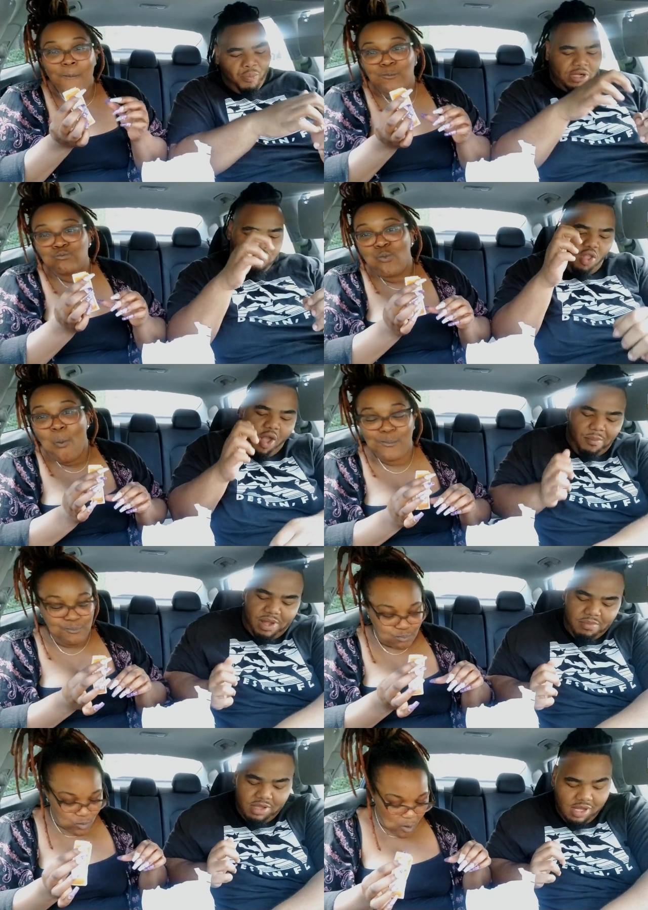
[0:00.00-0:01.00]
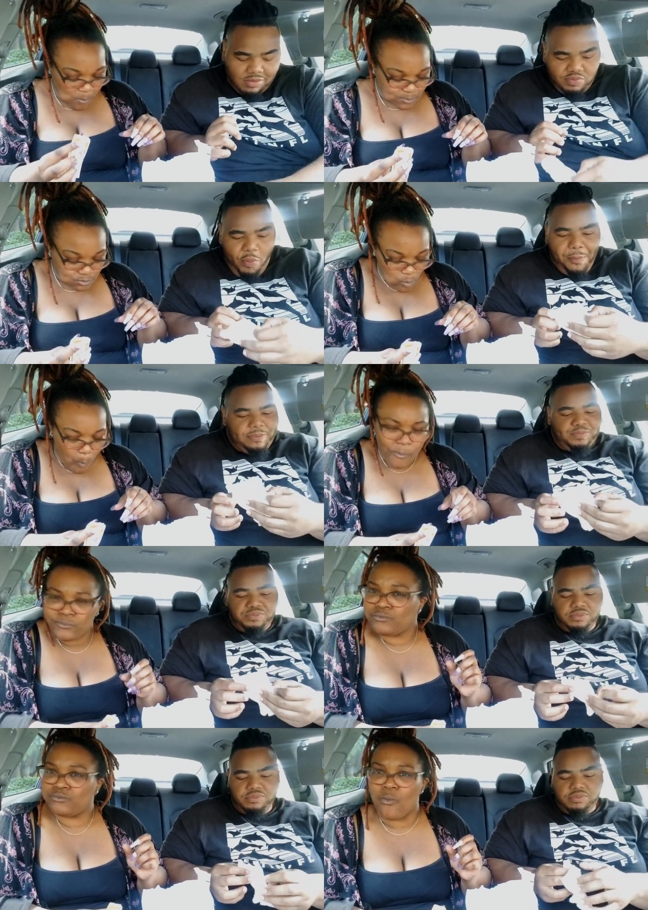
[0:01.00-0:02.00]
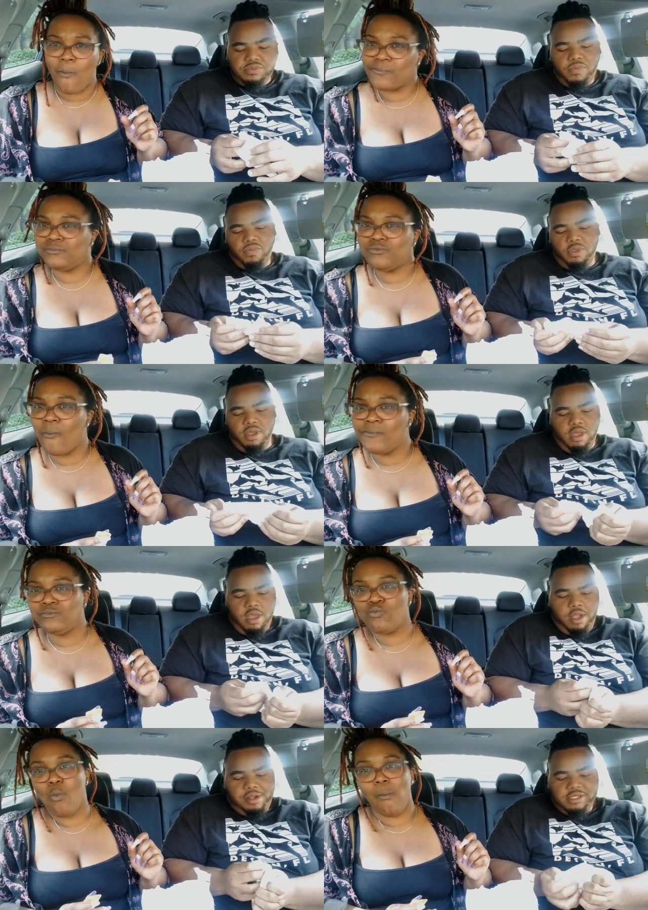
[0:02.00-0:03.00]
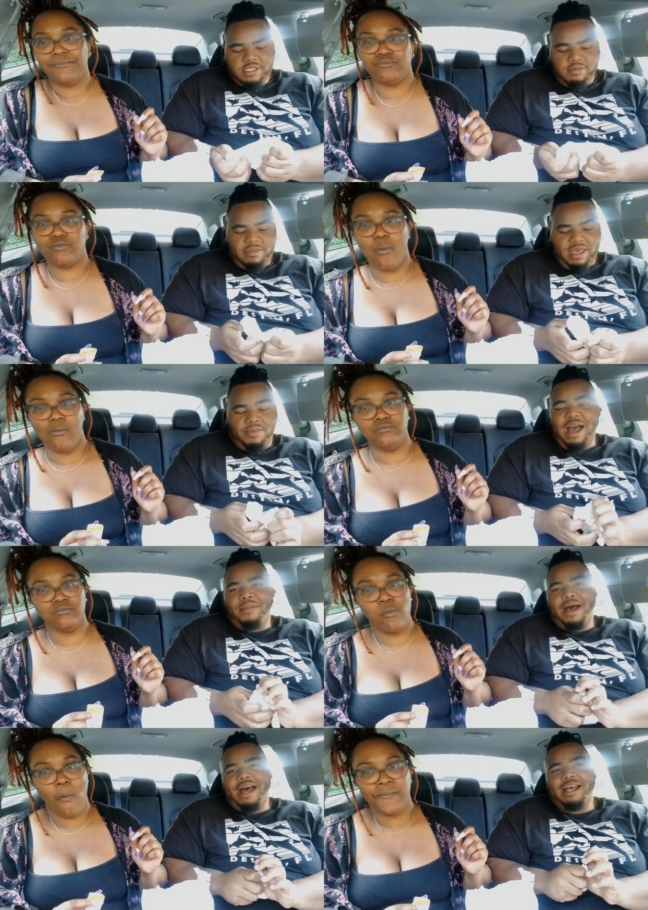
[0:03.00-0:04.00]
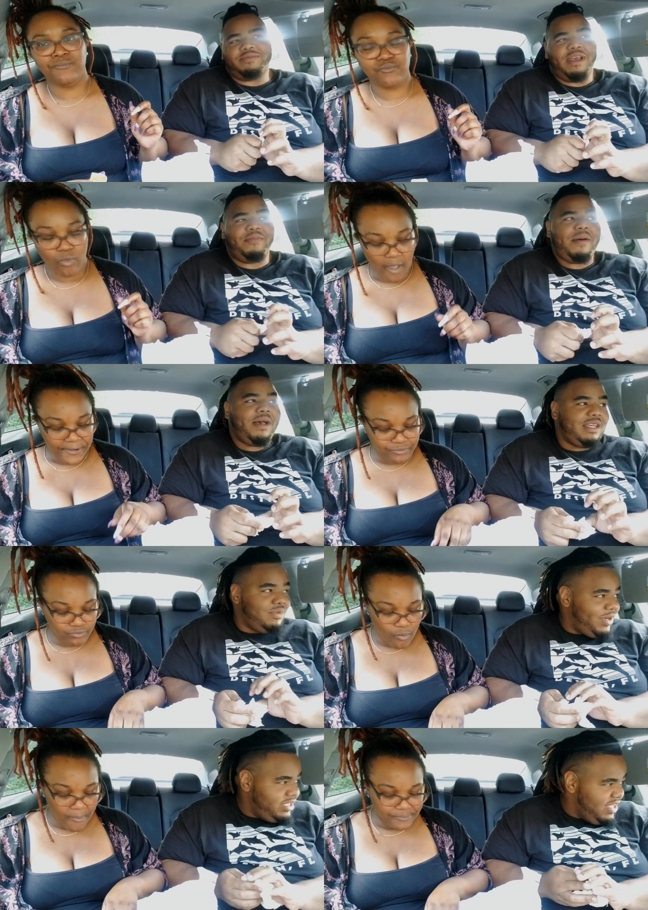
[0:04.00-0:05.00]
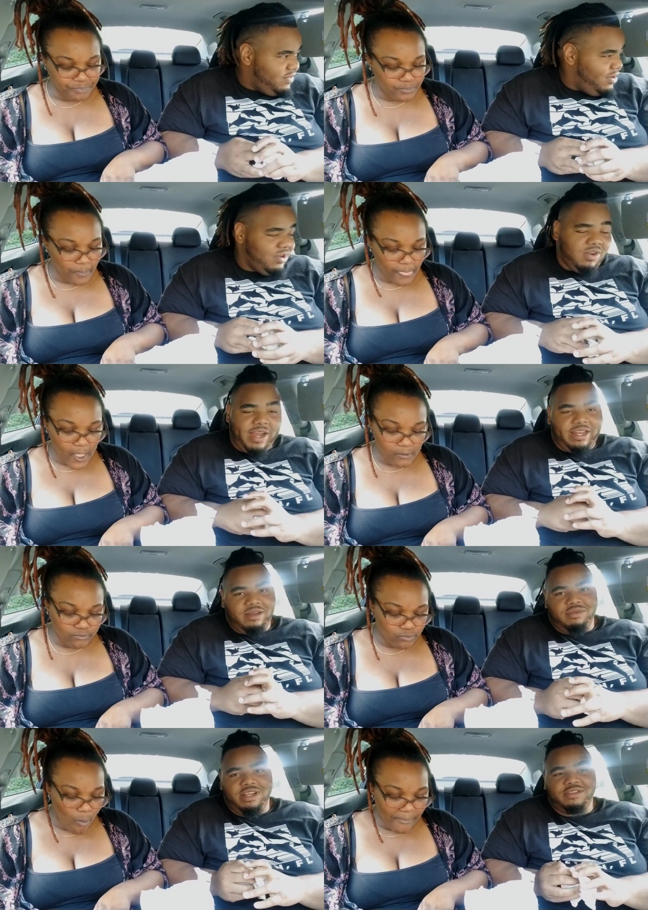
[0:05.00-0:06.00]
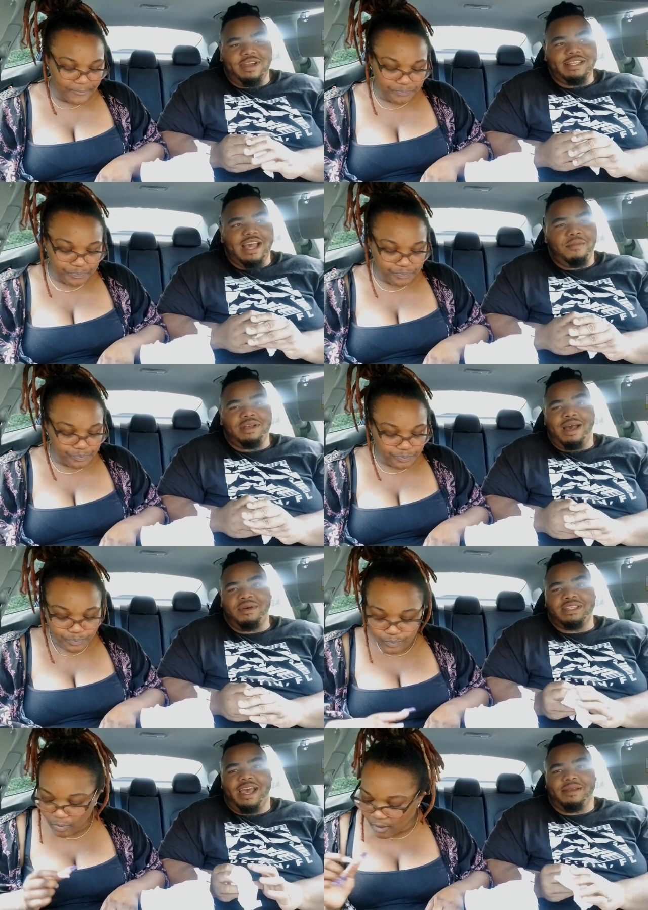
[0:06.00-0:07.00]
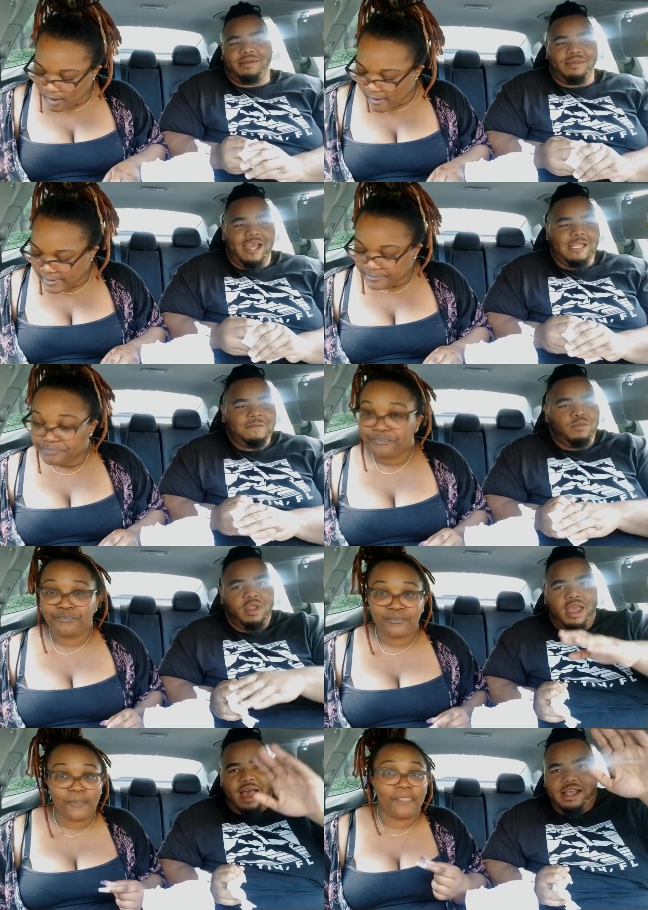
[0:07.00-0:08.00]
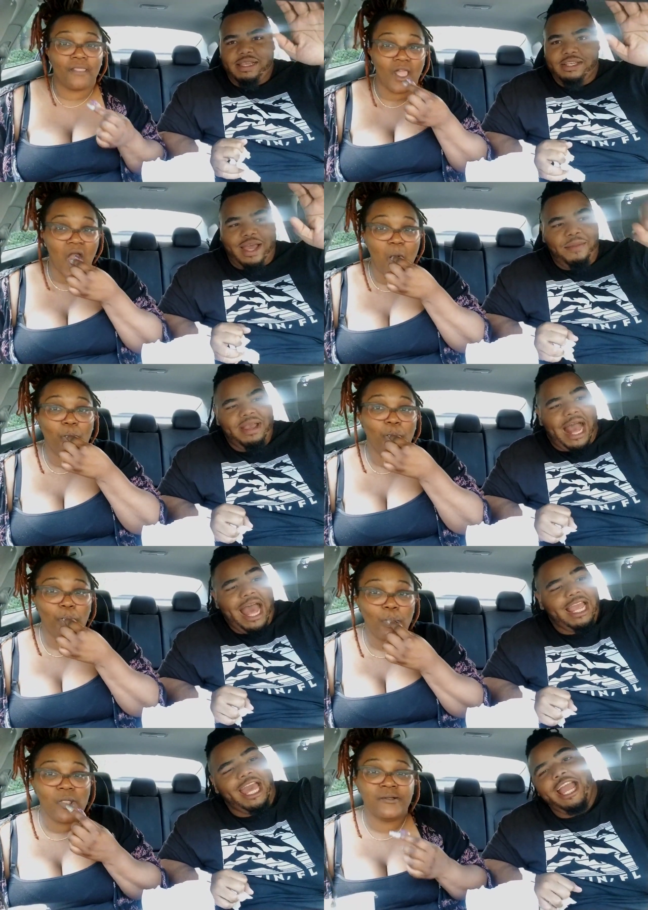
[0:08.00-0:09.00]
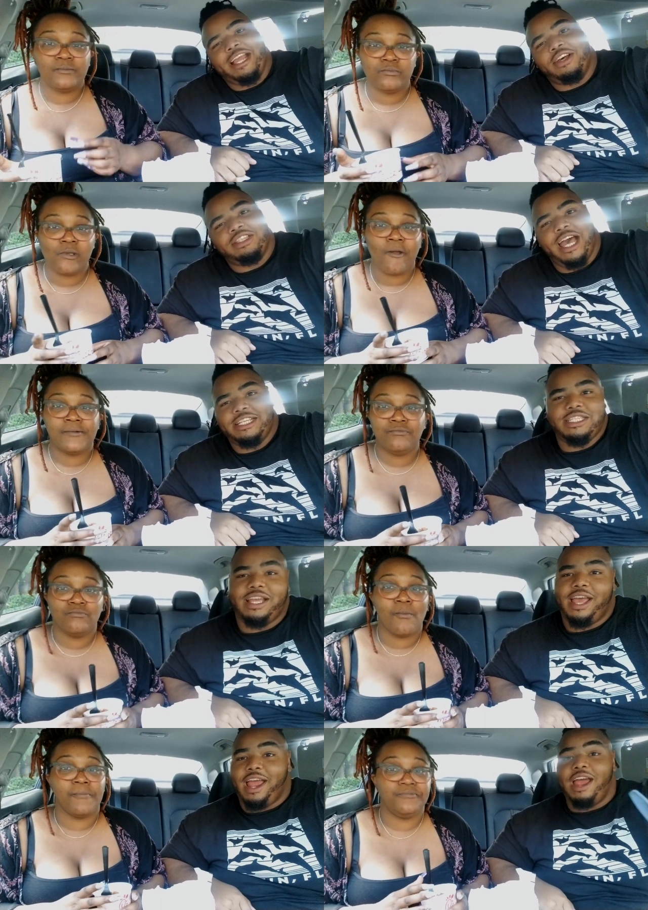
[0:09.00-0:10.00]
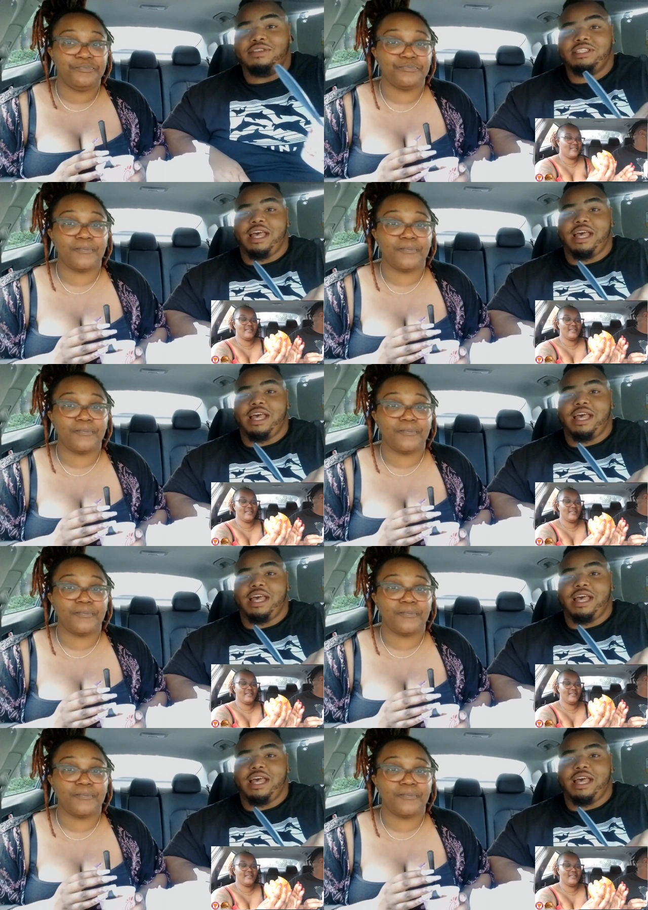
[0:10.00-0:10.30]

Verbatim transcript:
Speaker 1: nah, man, but look. Mm. Man, Popeyes, man, Popeyes got some crazy stuff going on right now, bro. It's crazy how much how much hype can like. It's, it's, I mean, I ain't hating because like ever since the